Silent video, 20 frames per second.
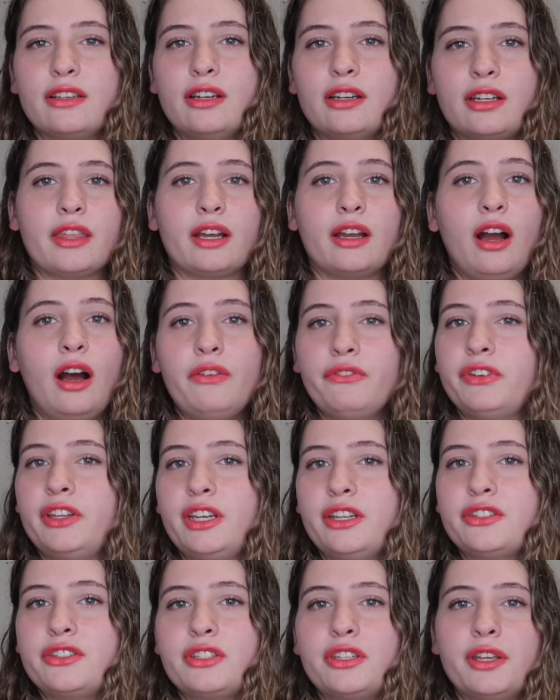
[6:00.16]
look, the
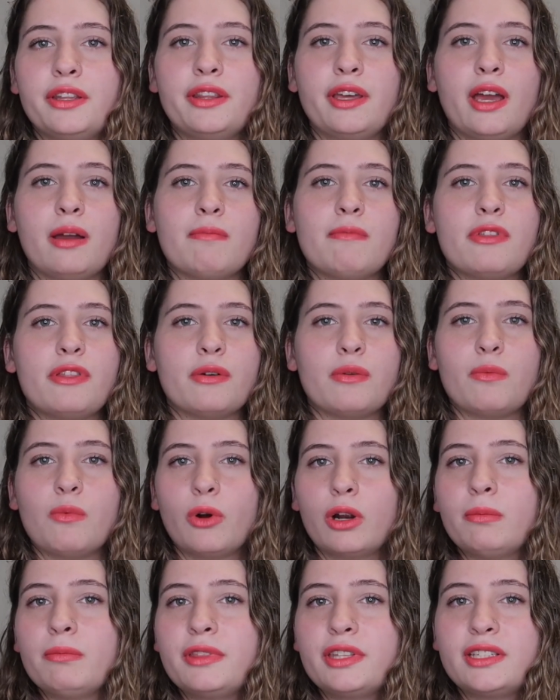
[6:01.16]
comfiness to them, the
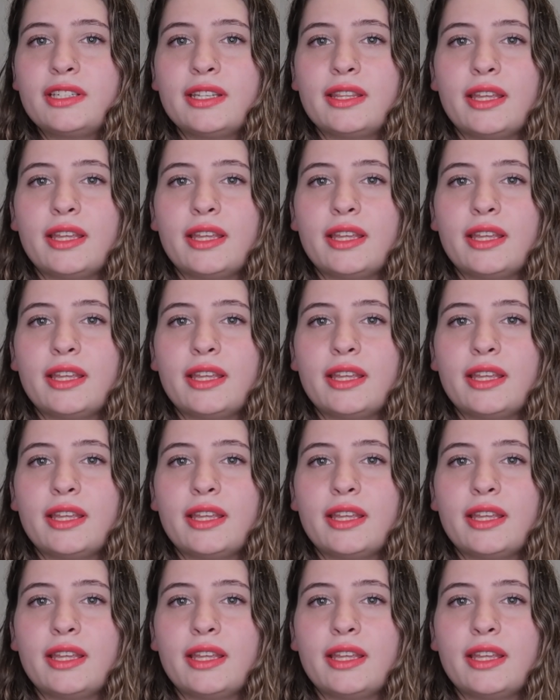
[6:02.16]
warmth to